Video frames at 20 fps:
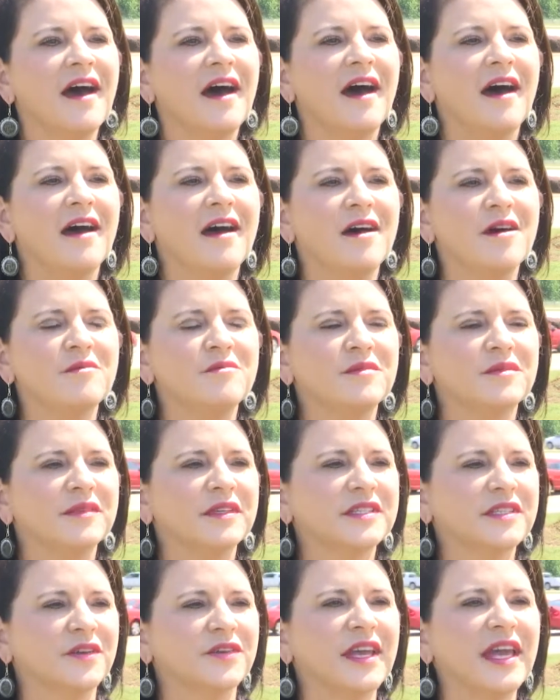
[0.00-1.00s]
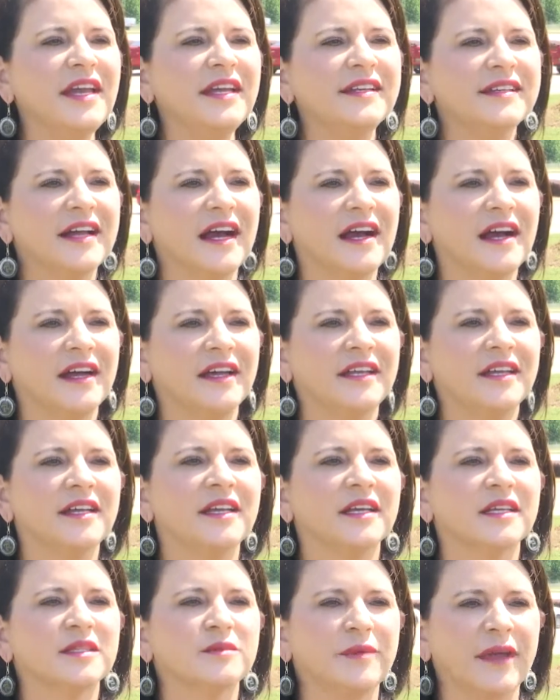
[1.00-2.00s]
Um, so Gate 9 and
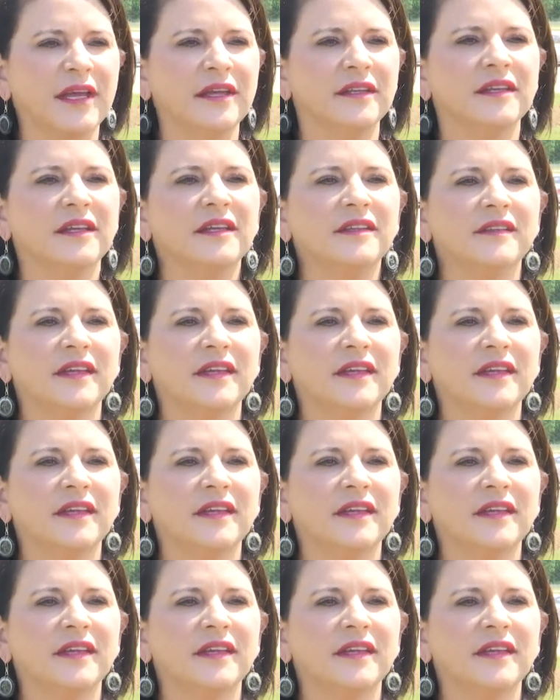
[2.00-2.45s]
expanding